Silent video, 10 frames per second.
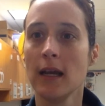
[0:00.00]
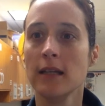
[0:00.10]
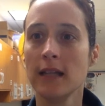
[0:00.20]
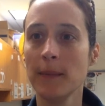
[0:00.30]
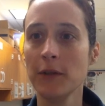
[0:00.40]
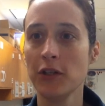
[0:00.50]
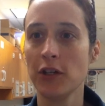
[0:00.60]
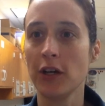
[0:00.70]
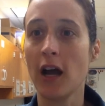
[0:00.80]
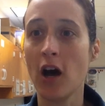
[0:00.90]

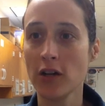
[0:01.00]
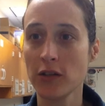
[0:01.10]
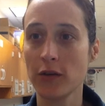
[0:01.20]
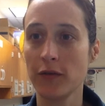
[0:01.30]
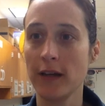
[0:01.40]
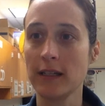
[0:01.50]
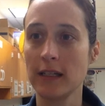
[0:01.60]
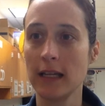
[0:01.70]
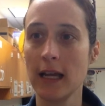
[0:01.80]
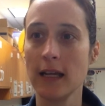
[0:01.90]
Temperature also affects the
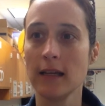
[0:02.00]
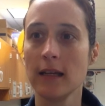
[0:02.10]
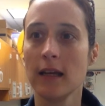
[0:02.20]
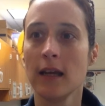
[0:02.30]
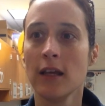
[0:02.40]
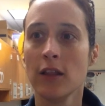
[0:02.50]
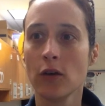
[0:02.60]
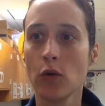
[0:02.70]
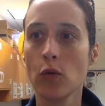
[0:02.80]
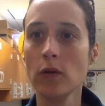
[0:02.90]
land. The
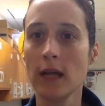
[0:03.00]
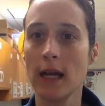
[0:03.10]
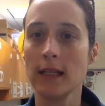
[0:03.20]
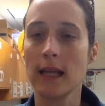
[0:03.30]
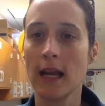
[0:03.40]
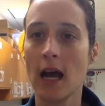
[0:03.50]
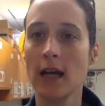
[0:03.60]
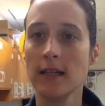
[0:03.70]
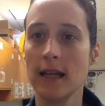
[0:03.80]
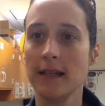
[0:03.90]
cool nights and
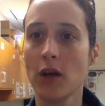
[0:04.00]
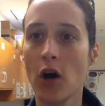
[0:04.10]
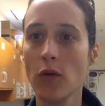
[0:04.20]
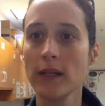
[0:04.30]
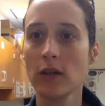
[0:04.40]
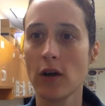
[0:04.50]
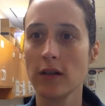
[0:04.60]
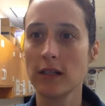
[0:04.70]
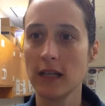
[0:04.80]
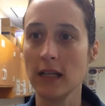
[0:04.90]
hot days always
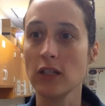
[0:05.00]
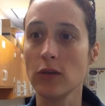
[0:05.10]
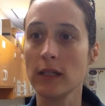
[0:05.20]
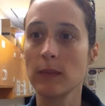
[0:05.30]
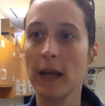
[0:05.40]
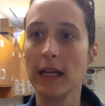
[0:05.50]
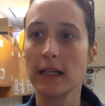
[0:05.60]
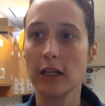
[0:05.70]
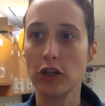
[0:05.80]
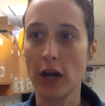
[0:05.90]
cause things to expand
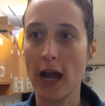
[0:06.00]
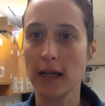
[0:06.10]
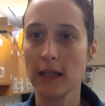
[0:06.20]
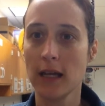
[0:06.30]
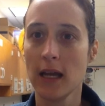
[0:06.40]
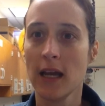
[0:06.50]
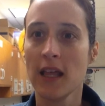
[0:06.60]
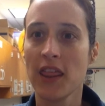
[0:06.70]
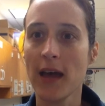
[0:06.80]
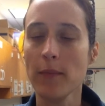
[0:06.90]
and contract.
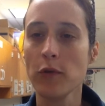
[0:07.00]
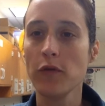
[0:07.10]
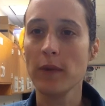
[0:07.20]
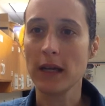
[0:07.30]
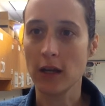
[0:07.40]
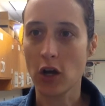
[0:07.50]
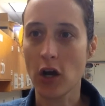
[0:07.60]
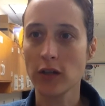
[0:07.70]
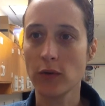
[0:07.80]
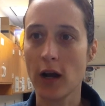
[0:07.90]
That movement can
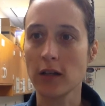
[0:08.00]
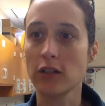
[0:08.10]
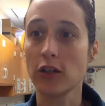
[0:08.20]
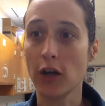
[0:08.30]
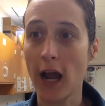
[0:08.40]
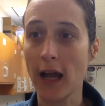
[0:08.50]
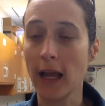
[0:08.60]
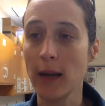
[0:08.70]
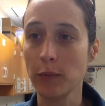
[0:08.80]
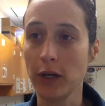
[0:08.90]
cause rocks to crack
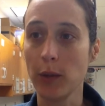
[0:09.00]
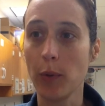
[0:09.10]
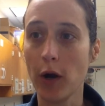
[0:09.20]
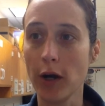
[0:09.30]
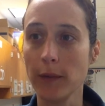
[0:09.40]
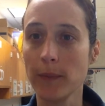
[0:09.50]
and break apart.